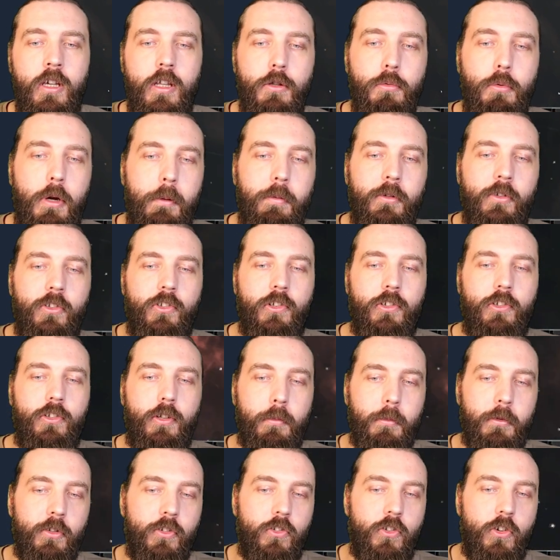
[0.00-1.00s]
The weapon
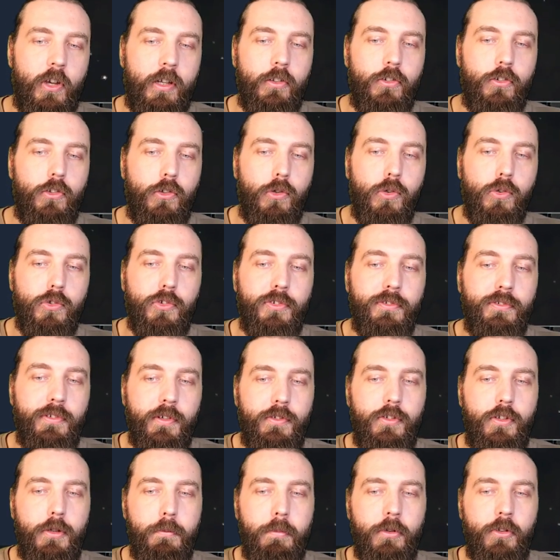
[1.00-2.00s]
system has a chance to cause
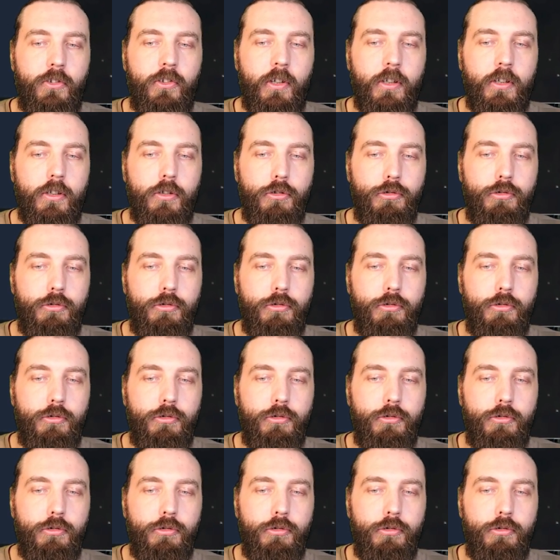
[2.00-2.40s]
50%